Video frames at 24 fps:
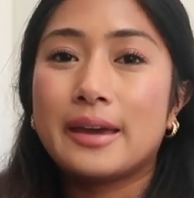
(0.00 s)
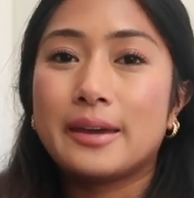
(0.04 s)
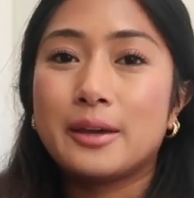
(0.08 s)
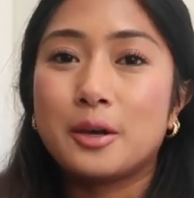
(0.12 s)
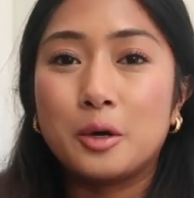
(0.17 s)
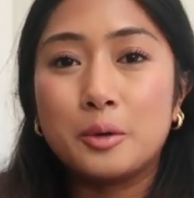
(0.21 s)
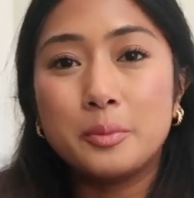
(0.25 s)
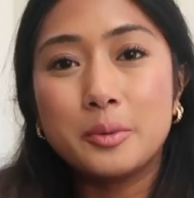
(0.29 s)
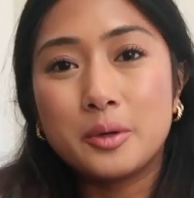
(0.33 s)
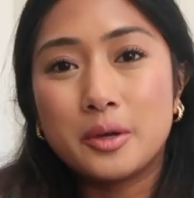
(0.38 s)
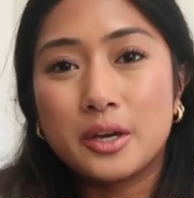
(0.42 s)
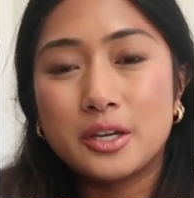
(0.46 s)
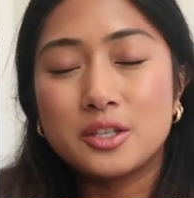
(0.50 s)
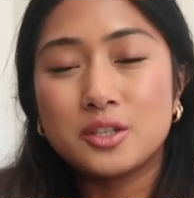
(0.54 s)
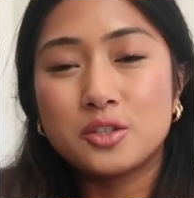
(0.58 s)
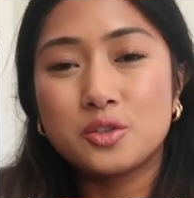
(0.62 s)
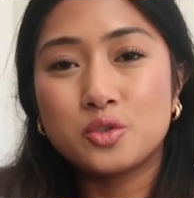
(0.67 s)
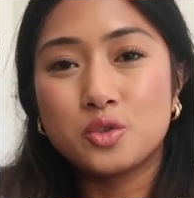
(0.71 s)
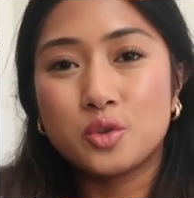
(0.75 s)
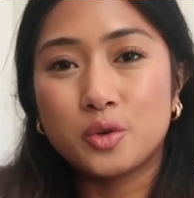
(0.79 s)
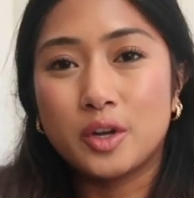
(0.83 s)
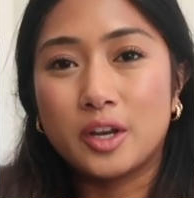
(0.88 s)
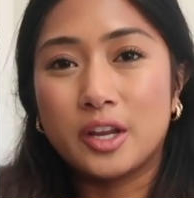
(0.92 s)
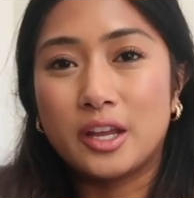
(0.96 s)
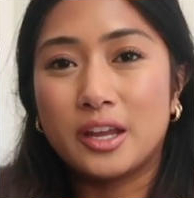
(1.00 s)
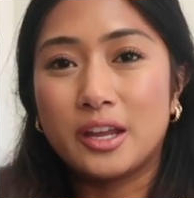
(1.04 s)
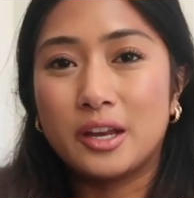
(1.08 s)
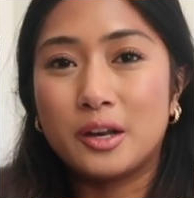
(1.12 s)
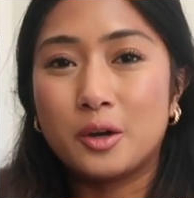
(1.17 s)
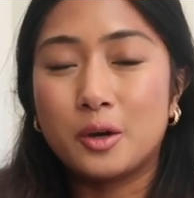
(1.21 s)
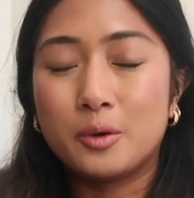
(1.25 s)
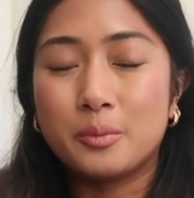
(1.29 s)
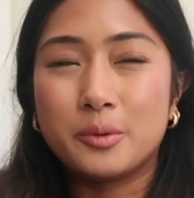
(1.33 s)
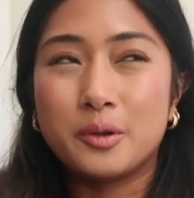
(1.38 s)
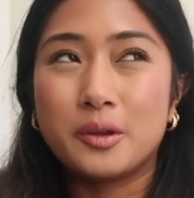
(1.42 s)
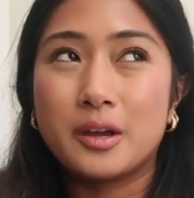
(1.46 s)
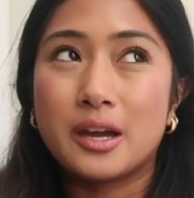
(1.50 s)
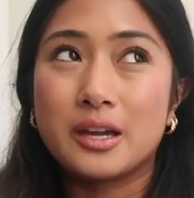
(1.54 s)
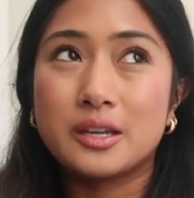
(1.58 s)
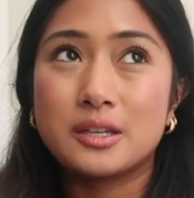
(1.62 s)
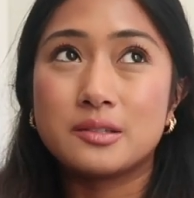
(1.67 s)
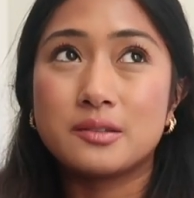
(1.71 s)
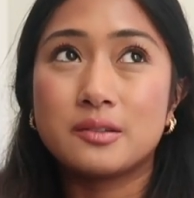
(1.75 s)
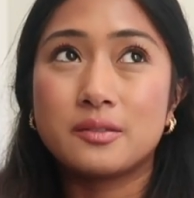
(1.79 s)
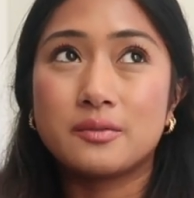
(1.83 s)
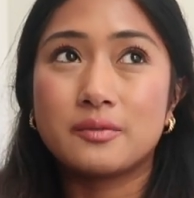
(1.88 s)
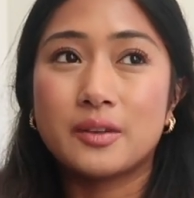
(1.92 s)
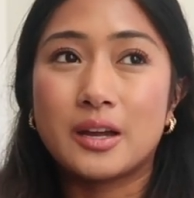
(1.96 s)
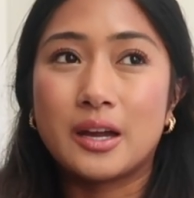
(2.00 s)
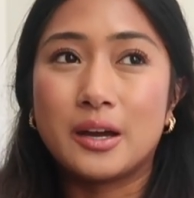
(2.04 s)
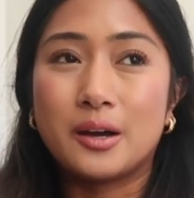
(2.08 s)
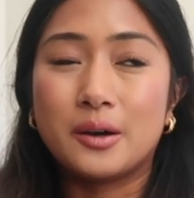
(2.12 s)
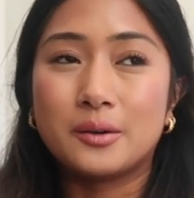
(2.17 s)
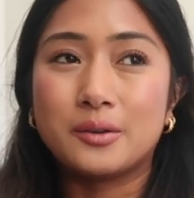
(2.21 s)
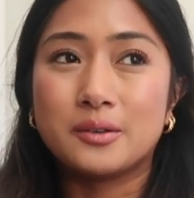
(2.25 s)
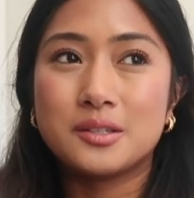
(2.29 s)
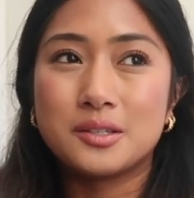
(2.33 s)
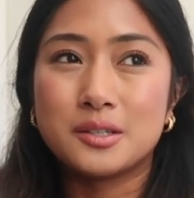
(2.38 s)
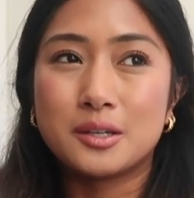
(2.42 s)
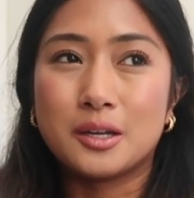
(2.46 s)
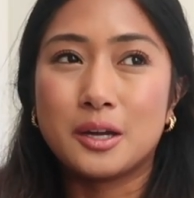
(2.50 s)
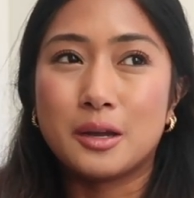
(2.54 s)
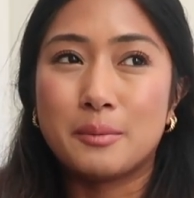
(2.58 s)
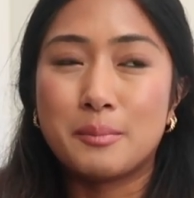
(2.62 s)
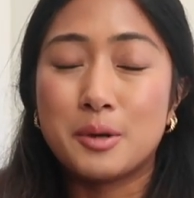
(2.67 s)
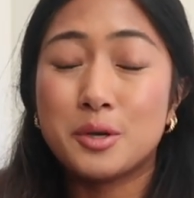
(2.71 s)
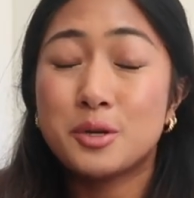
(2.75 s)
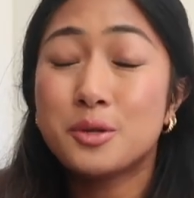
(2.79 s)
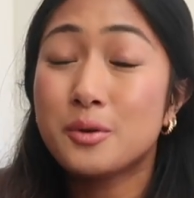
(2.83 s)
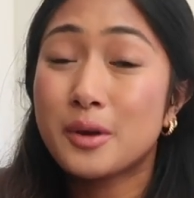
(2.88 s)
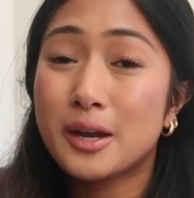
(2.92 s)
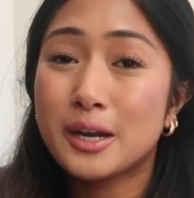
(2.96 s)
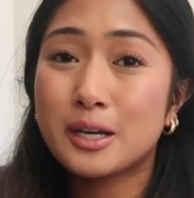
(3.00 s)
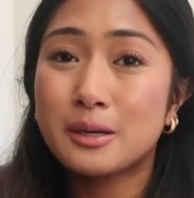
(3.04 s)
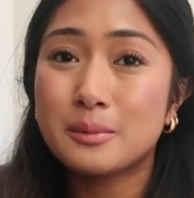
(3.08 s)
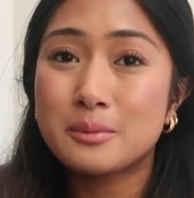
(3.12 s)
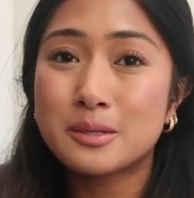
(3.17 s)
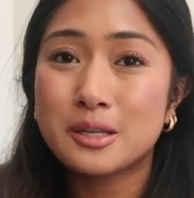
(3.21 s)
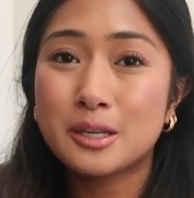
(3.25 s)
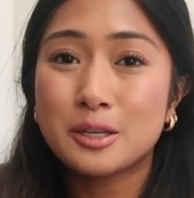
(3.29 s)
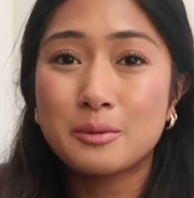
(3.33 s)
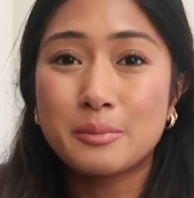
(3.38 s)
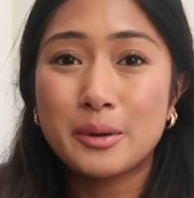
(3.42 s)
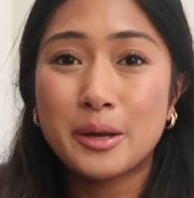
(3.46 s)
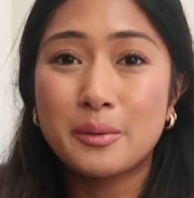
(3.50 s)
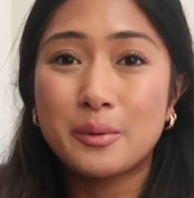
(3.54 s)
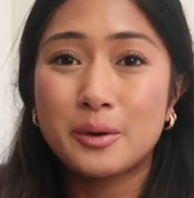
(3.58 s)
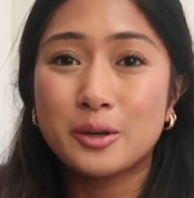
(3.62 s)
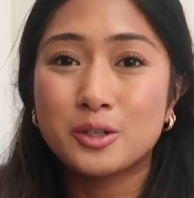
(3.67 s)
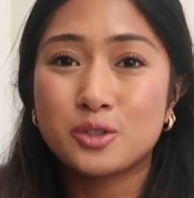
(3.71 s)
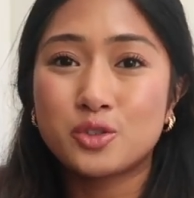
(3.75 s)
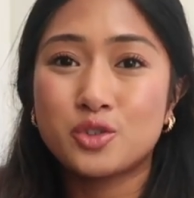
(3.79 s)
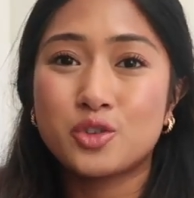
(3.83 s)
I hope you guys enjoyed it. Hope you guys found some new items that you might wanna